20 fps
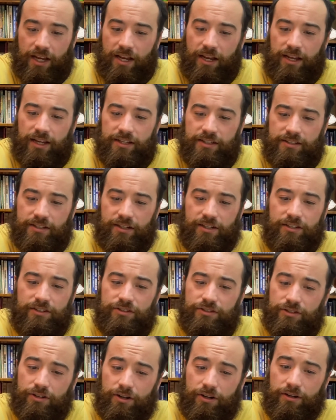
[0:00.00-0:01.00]
is a
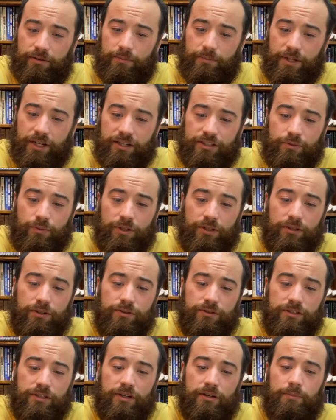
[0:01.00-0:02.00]
concern because we
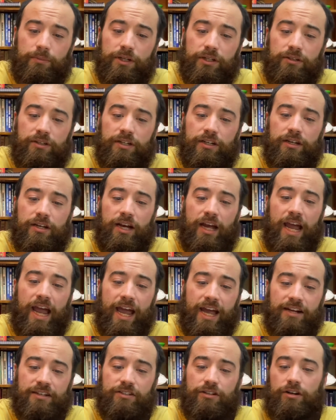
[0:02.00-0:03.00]
lose an ability to
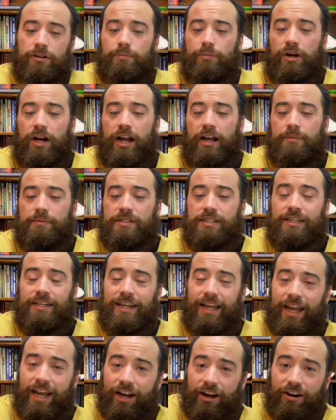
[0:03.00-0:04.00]
act on perhaps
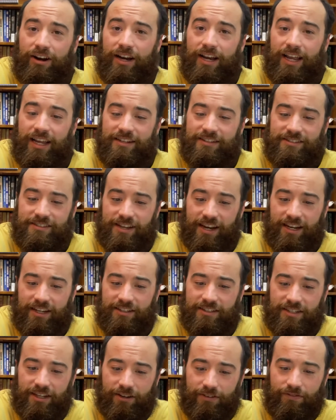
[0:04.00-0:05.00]
inherent and
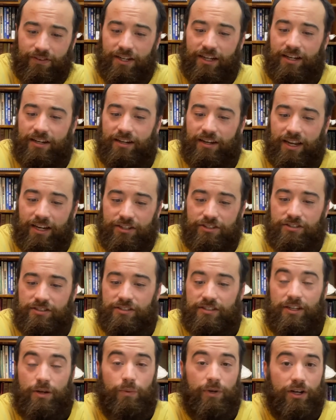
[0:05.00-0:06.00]
scientific connections
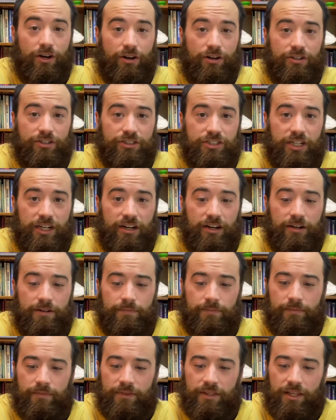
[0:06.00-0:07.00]
that we all share,
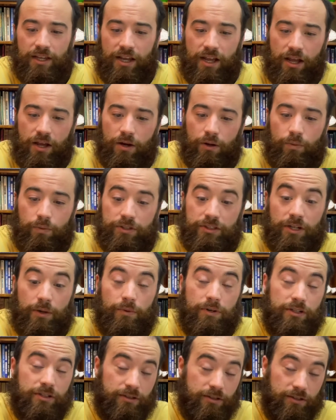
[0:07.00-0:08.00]
which I
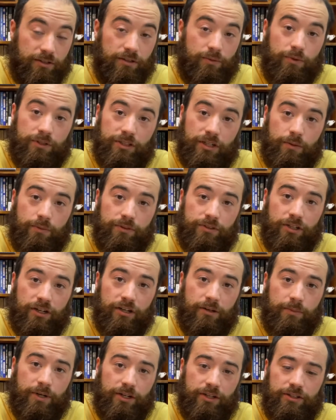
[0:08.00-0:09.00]
will talk
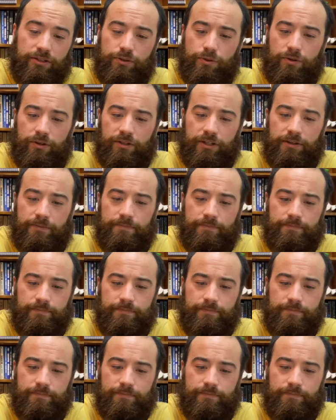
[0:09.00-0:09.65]
about here shortly.